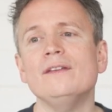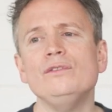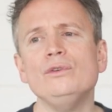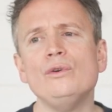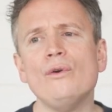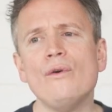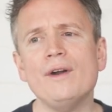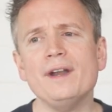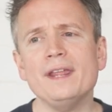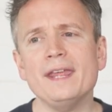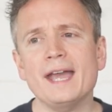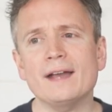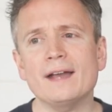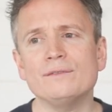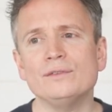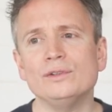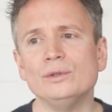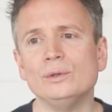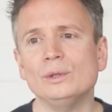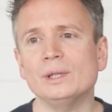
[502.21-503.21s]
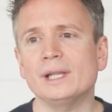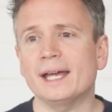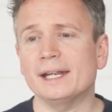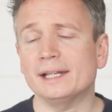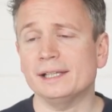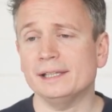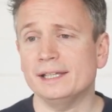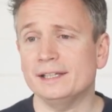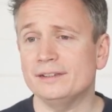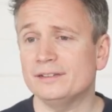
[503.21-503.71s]
If you already have Google
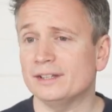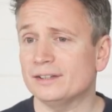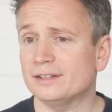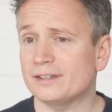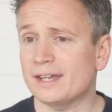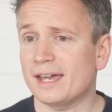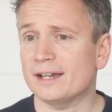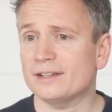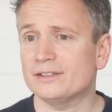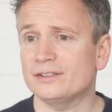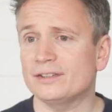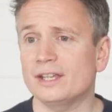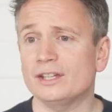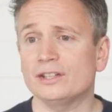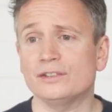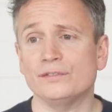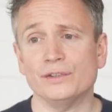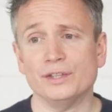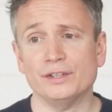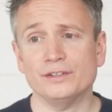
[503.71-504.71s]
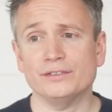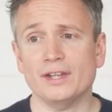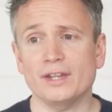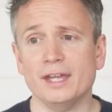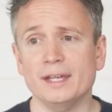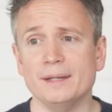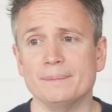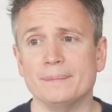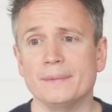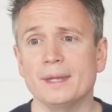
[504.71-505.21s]
Analytics access for the
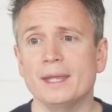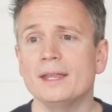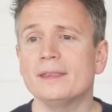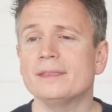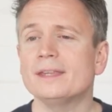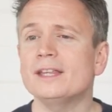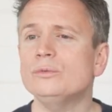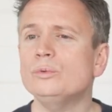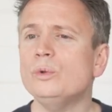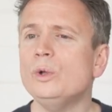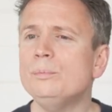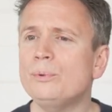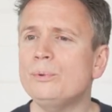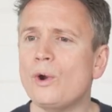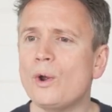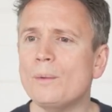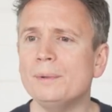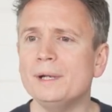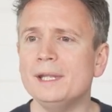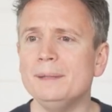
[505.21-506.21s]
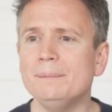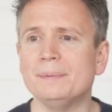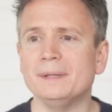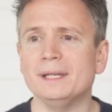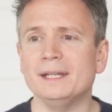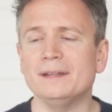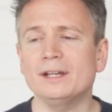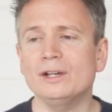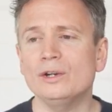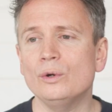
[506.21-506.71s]
site, this will probably
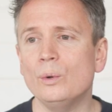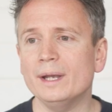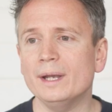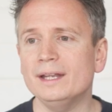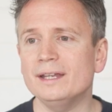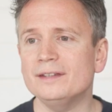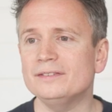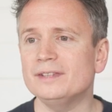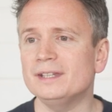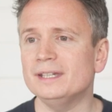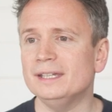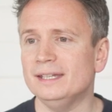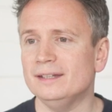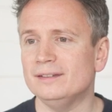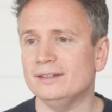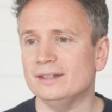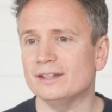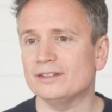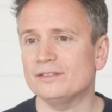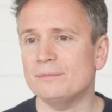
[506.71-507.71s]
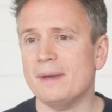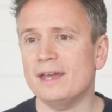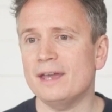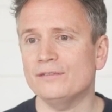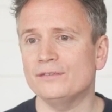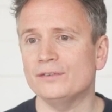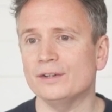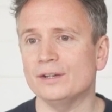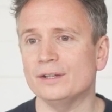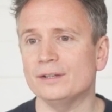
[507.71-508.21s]
be the quickest and easiest
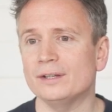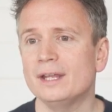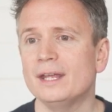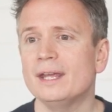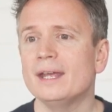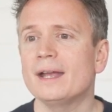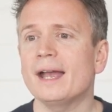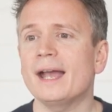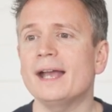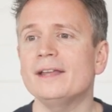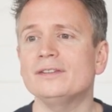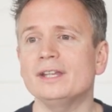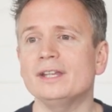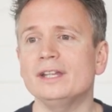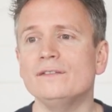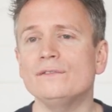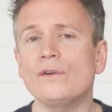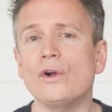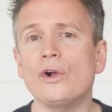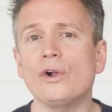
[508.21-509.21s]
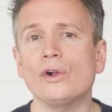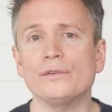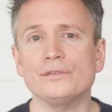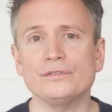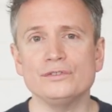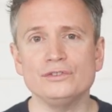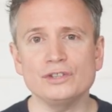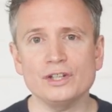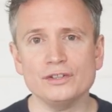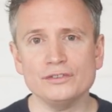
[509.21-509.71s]
method, as it
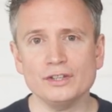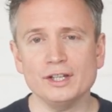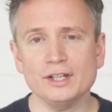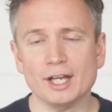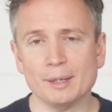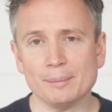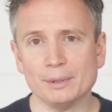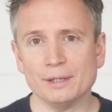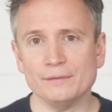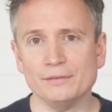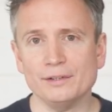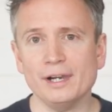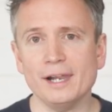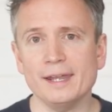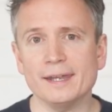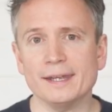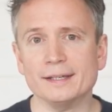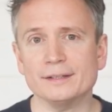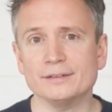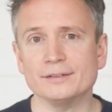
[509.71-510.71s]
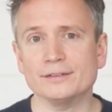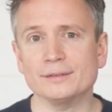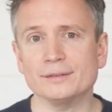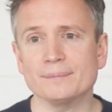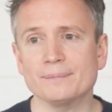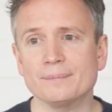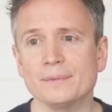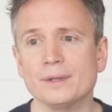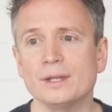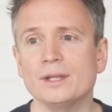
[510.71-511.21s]
involves just a couple of
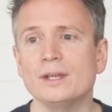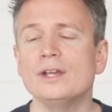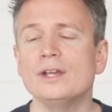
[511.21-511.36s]
clicks.